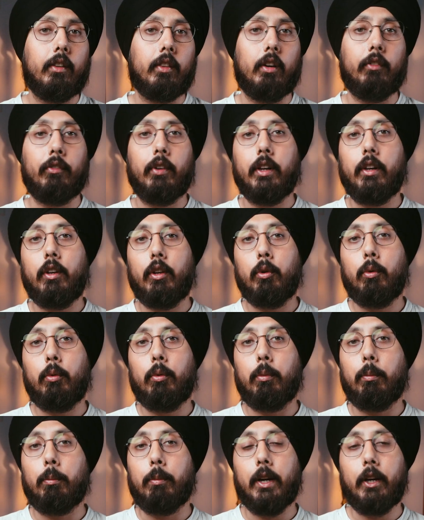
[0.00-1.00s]
Someone
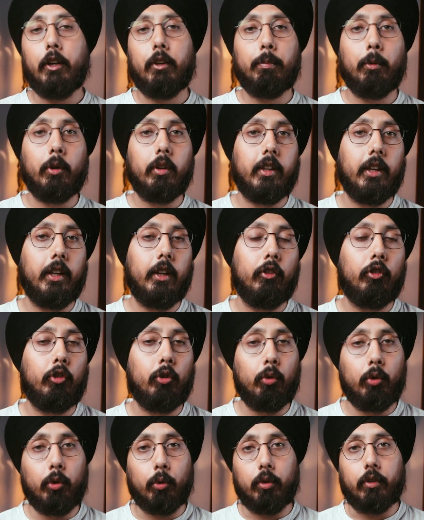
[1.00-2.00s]
new might spot things
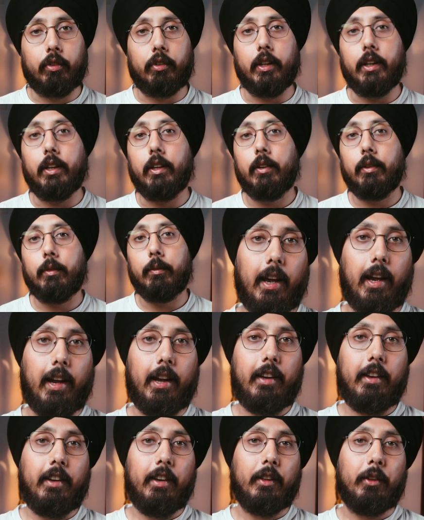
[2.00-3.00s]
you don't see.
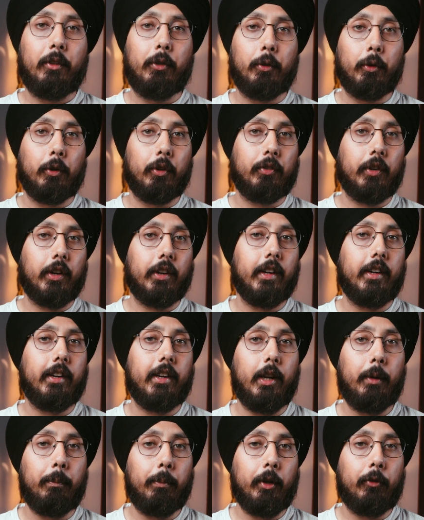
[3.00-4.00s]
And those were the
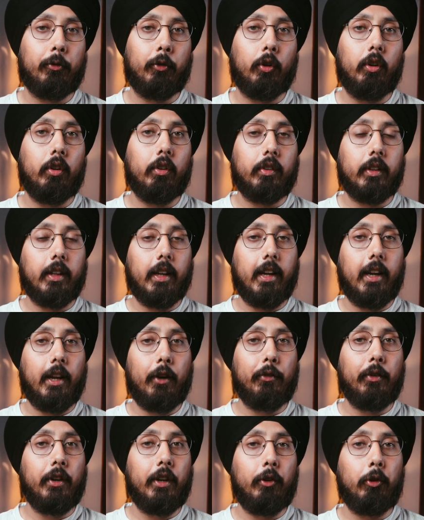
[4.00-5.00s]
10 pitfalls
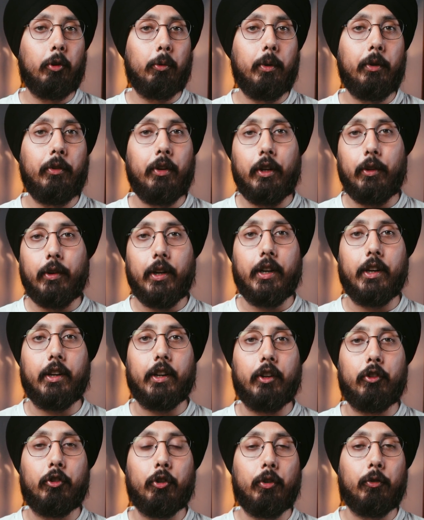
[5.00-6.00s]
every newbie video
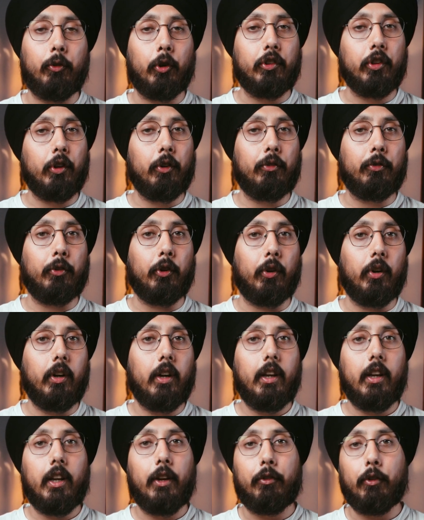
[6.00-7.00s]
editor should watch out for.
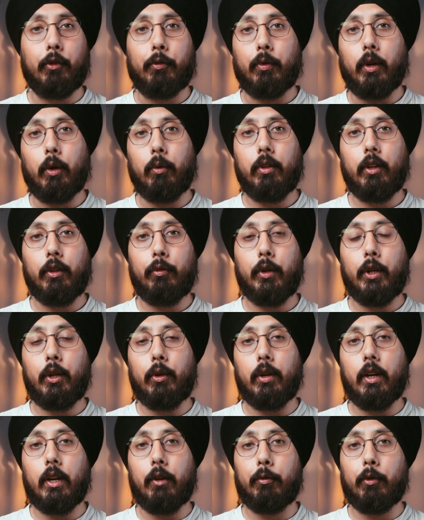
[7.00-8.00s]
If you found this
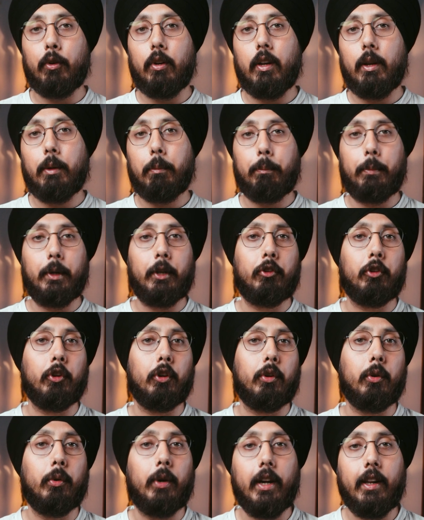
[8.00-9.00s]
video helpful, be
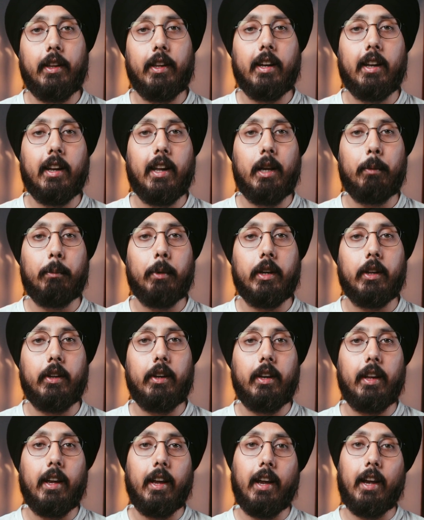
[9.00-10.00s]
sure to hit that like
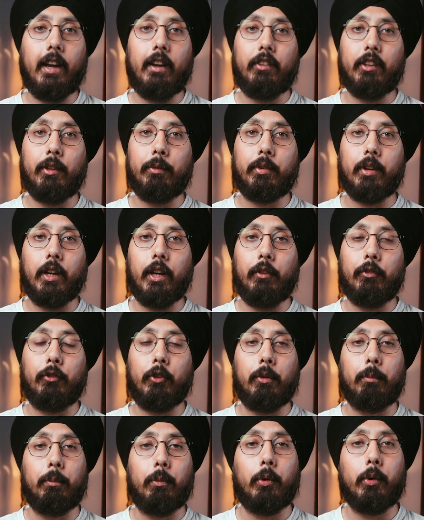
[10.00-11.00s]
button and subscribe
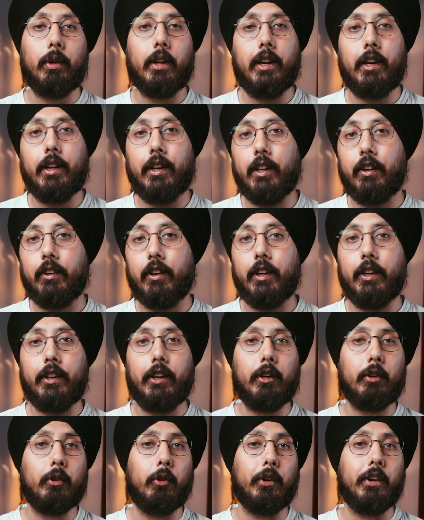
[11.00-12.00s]
for more editing
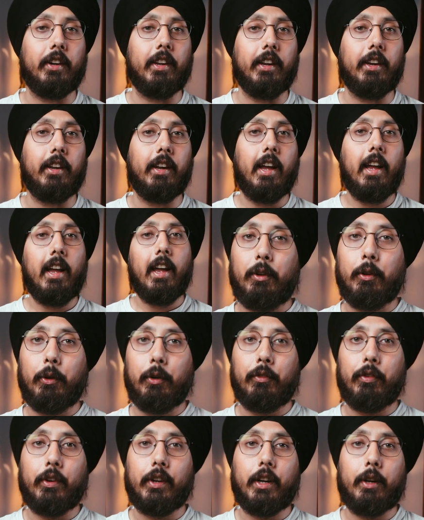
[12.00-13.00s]
related content.
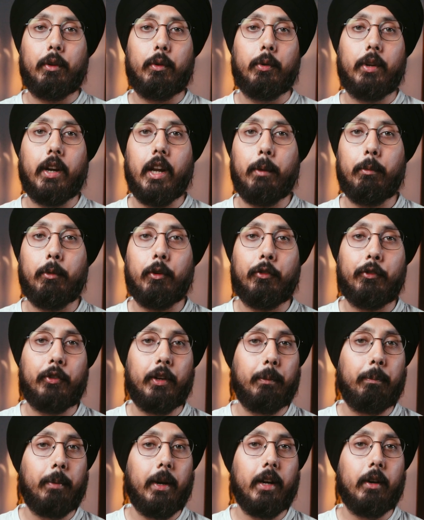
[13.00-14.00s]
Don't forget to grab your
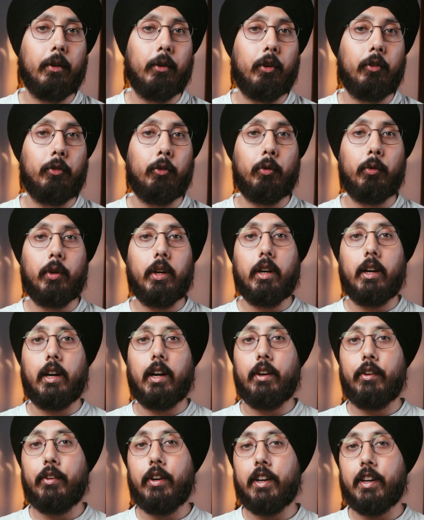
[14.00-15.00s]
free pack of over
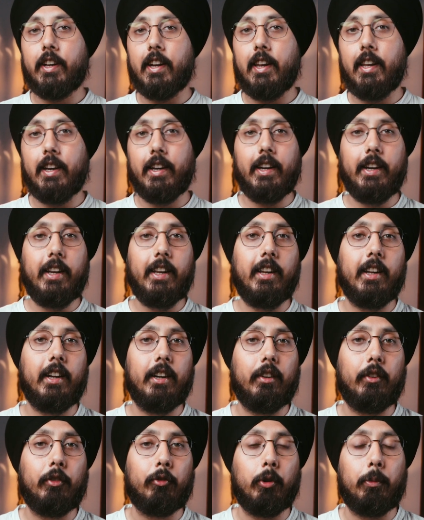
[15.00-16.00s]
100 color grading
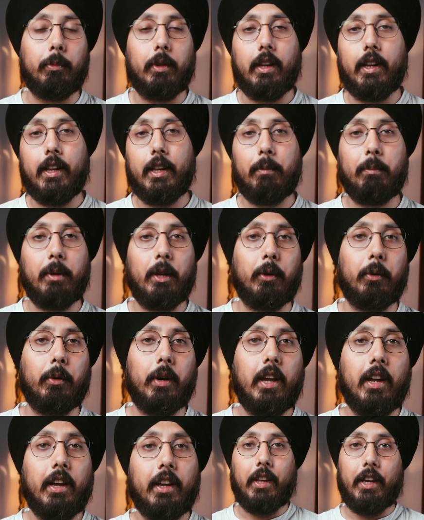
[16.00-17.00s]
LUTs from the link below.
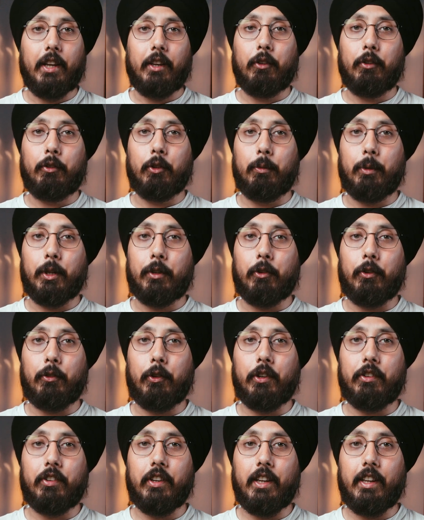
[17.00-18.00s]
Thank you so much for
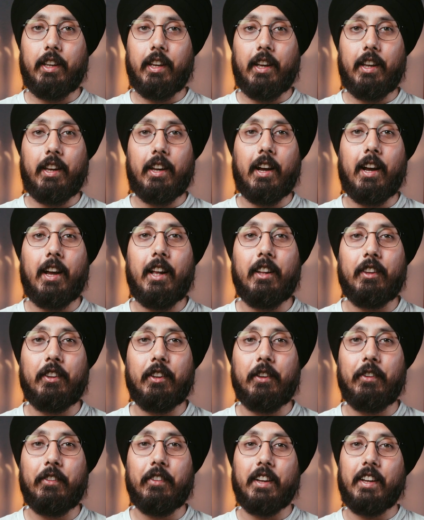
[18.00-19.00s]
watching, and I'll
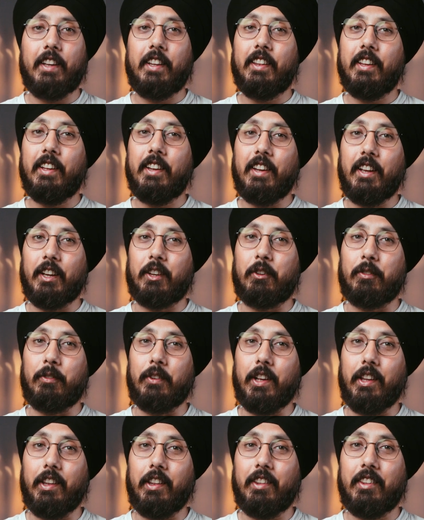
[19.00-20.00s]
see you in the next
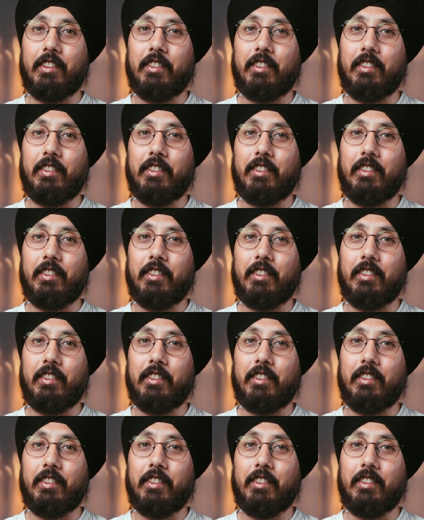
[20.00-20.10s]
one.